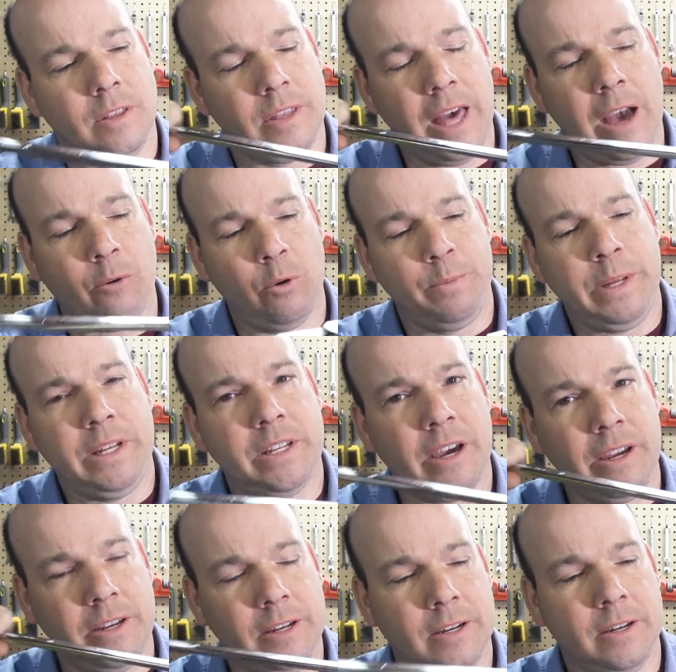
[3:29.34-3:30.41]
that would be
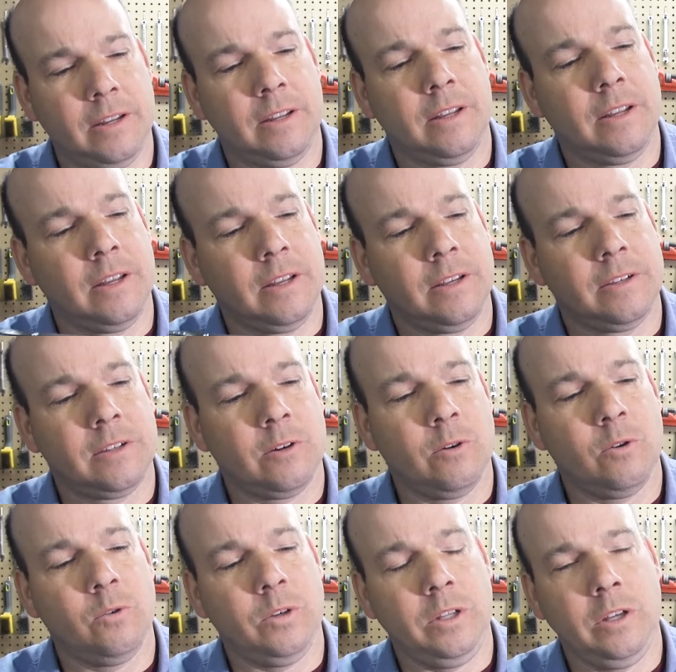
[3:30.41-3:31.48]
tightened.
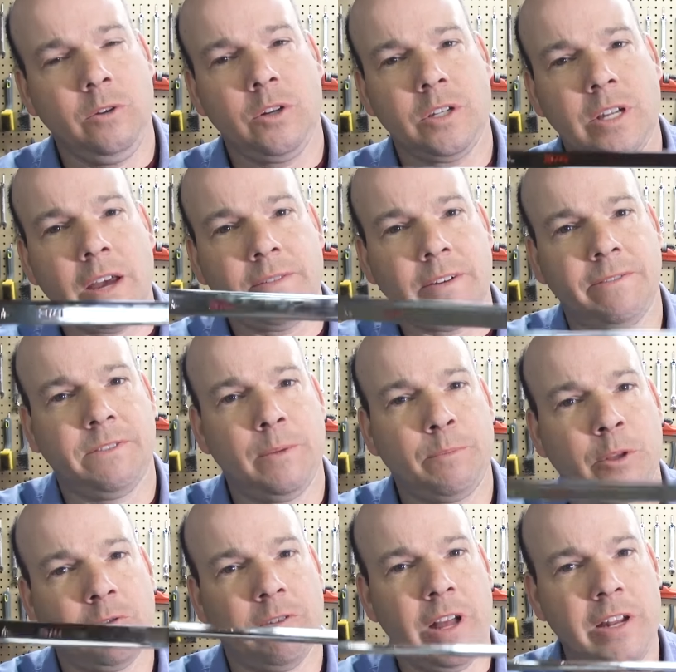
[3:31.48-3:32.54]
So you just have to
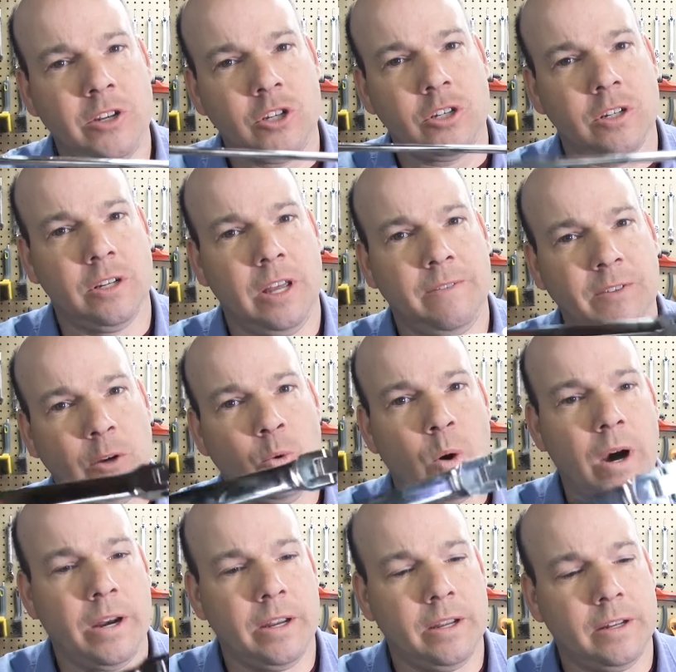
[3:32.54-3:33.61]
flip the wrench if you
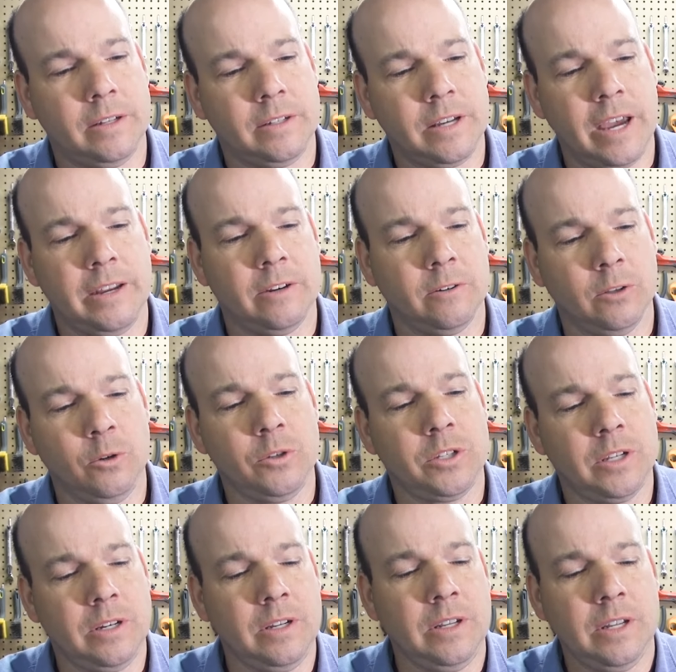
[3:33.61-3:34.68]
want to tighten or
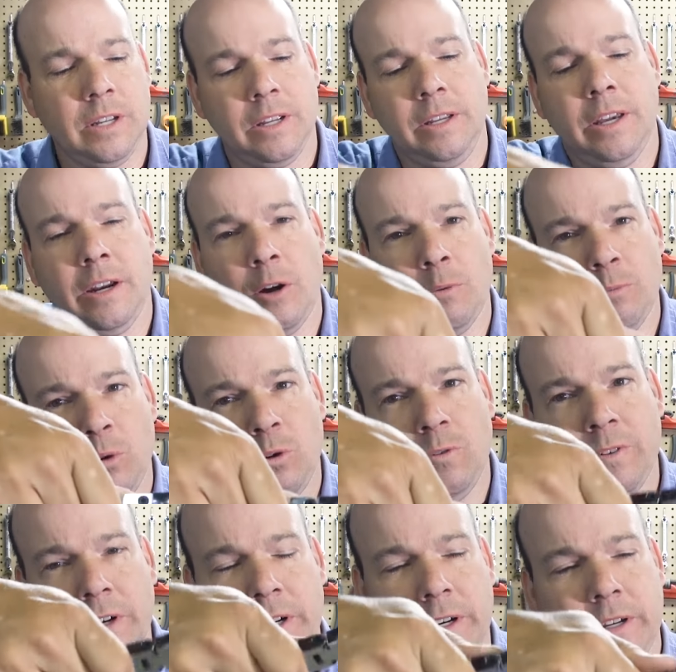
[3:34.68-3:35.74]
loosen. You don't
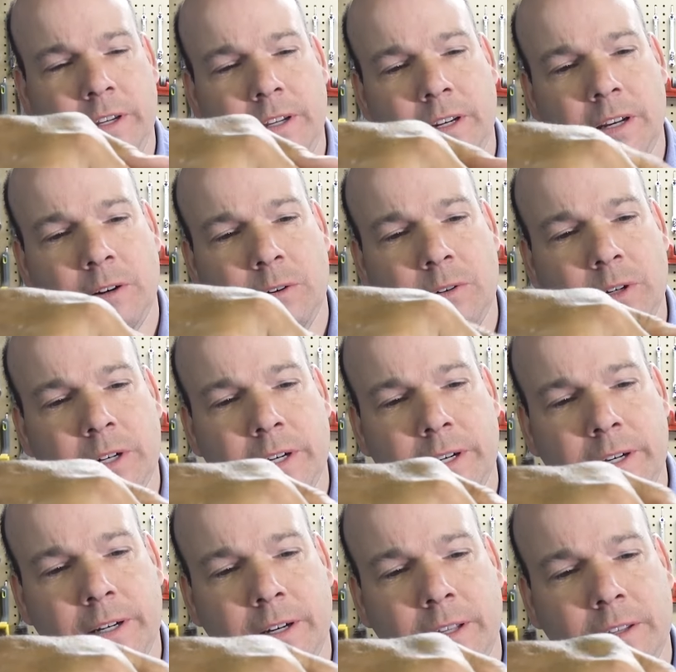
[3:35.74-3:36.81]
move a, you know,
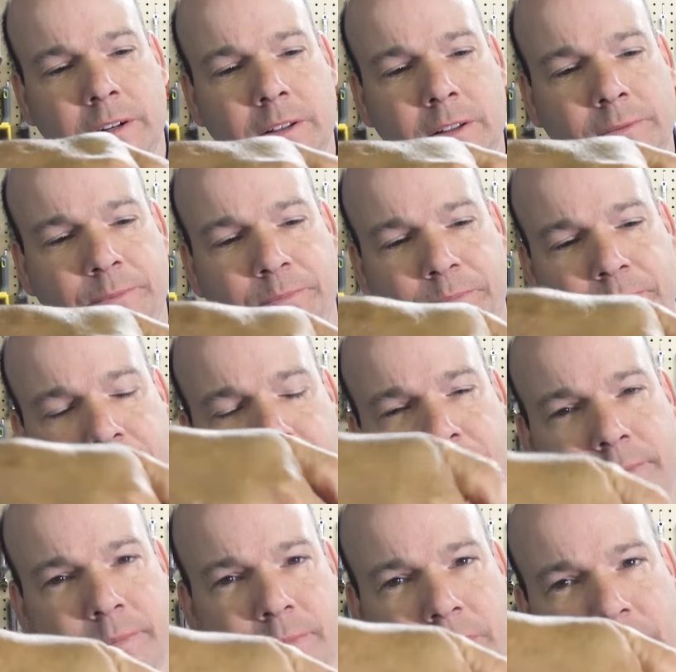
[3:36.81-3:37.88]
a, a little
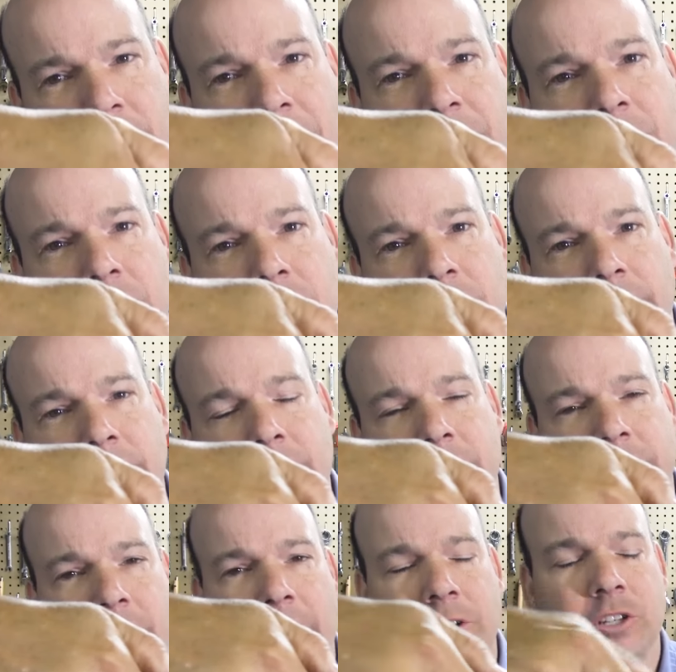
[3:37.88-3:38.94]
lever like in
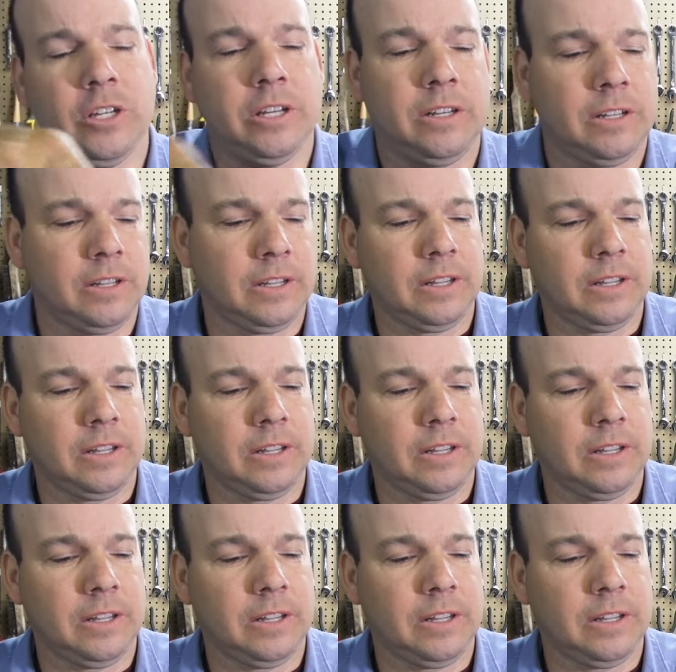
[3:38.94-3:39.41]
a ratchet.